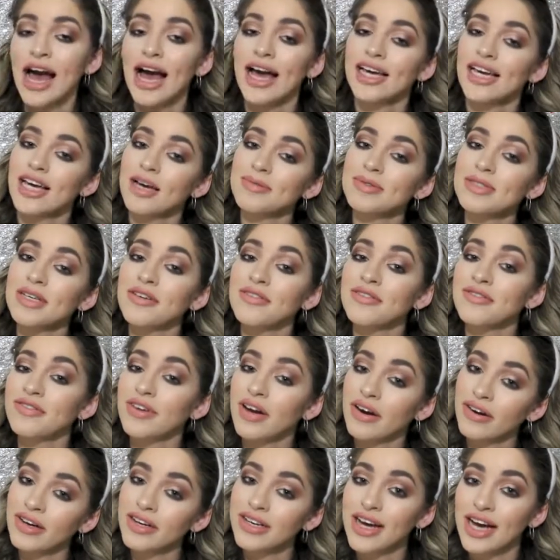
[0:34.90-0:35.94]
I kept it
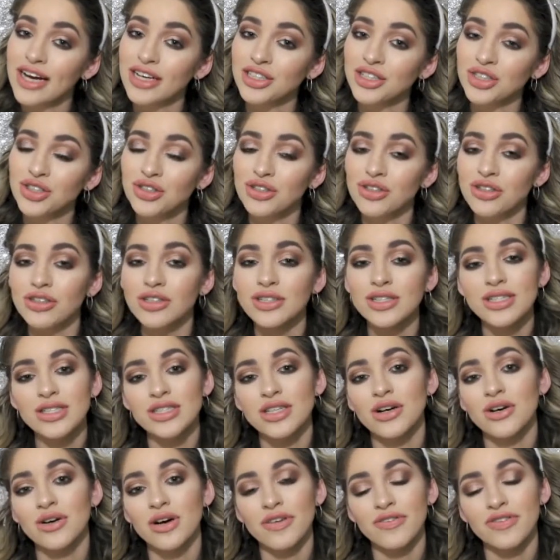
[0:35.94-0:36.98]
very natural.
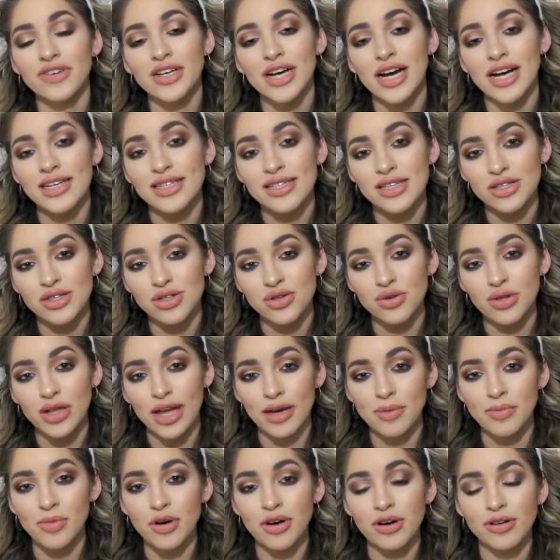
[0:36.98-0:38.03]
So if you guys do
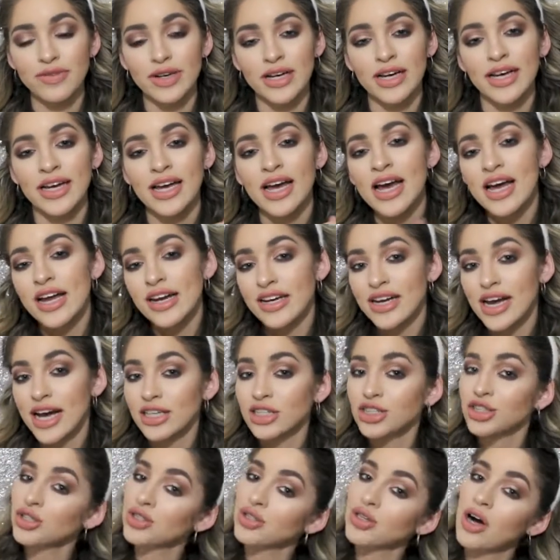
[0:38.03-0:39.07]
like more of a
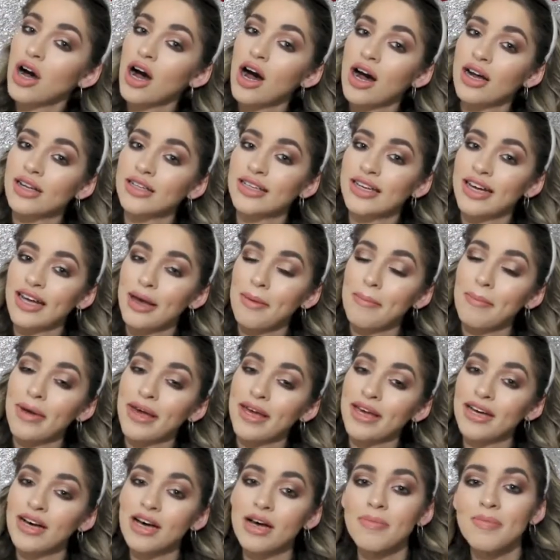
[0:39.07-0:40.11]
natural holiday
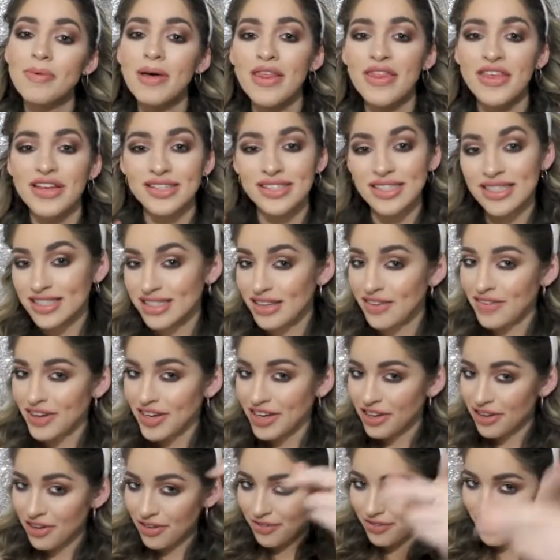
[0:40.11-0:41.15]
makeup, this is the
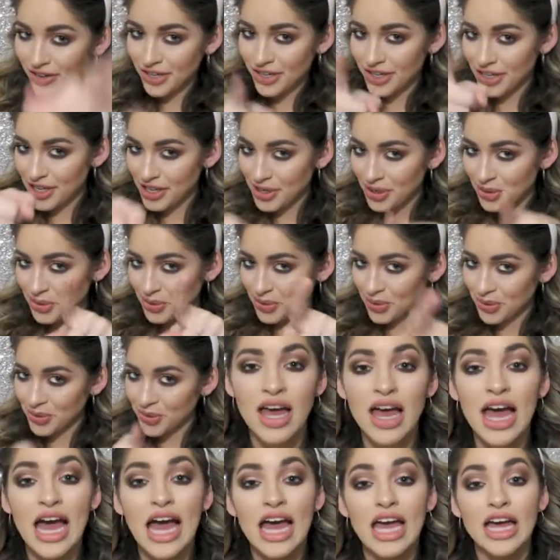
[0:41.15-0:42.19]
video for you.
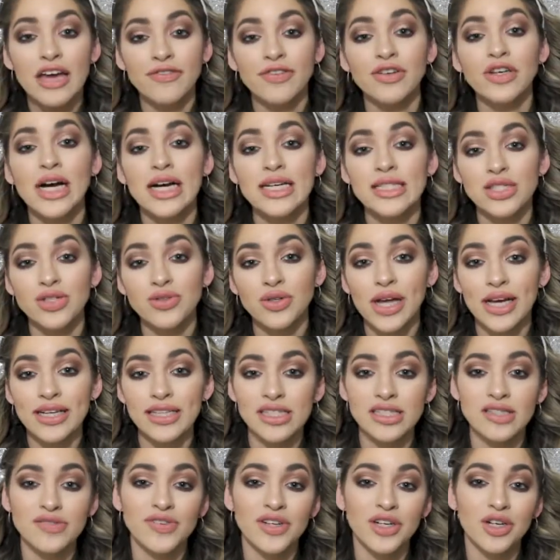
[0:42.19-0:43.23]
If you guys do like
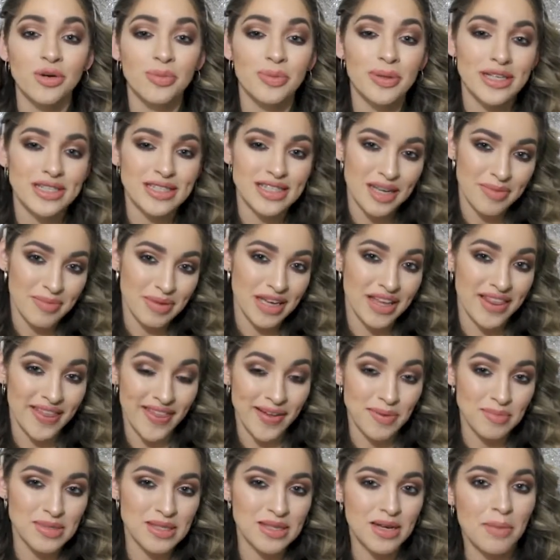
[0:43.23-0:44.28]
this video, please give me a
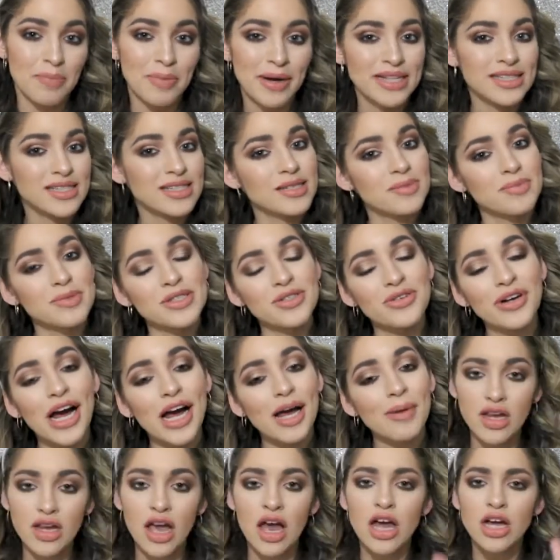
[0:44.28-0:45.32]
thumbs up and
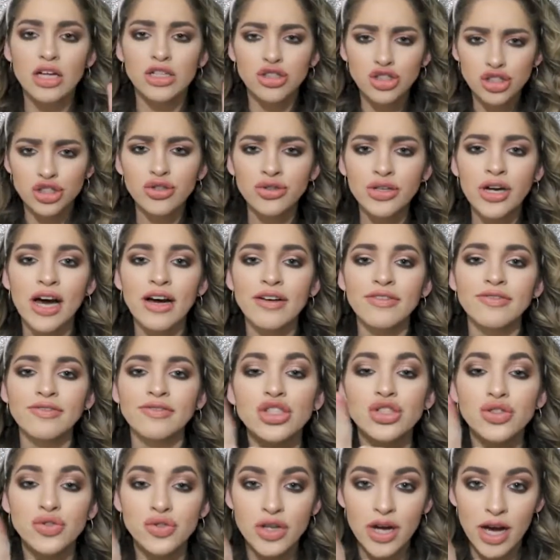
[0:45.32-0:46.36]
subscribe.
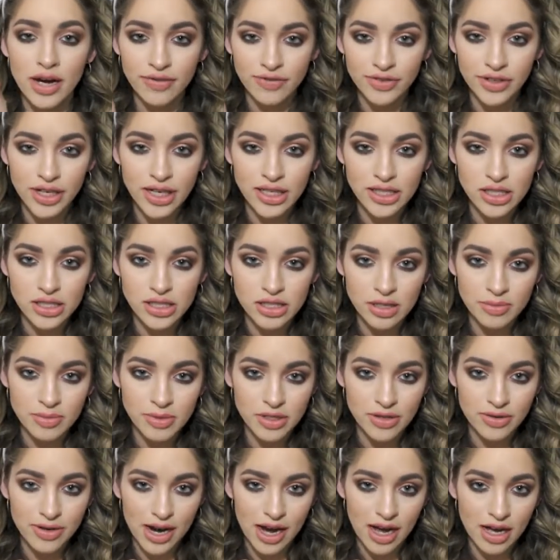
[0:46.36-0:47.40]
Do not forget to
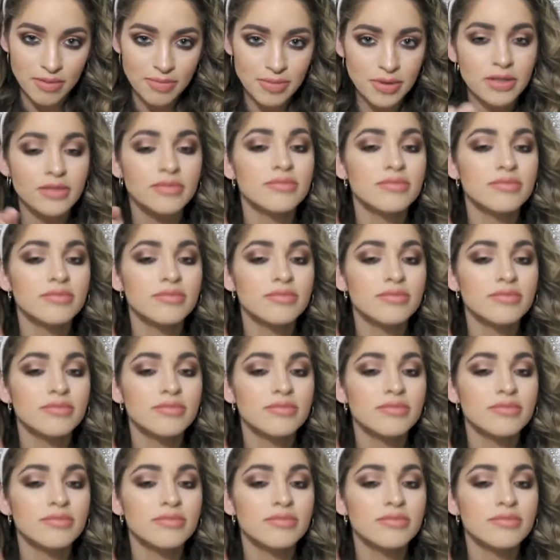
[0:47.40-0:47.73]
subscribe.